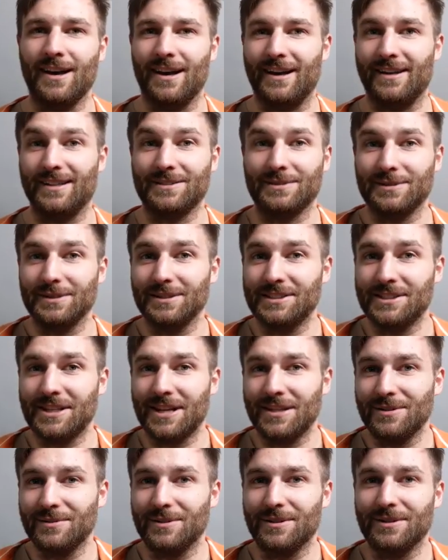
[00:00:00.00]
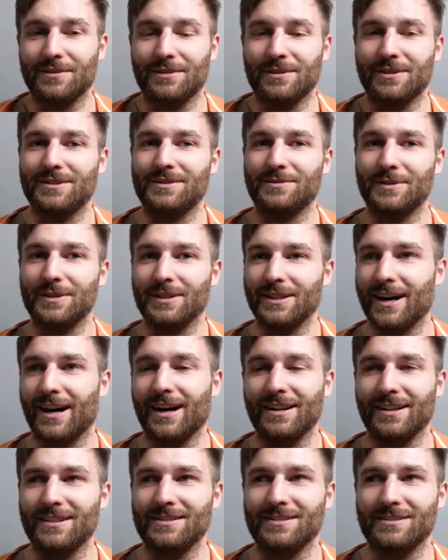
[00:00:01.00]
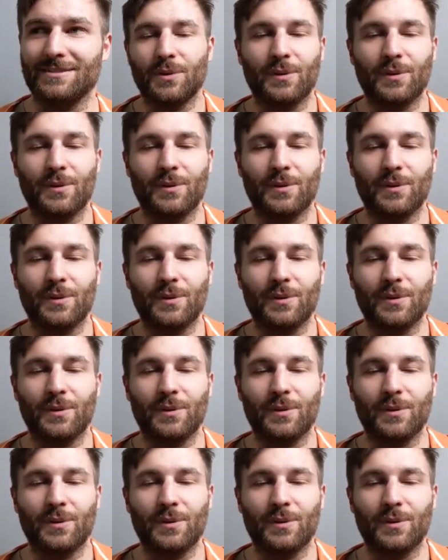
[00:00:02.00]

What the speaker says: and it's really genuine or it's really honest.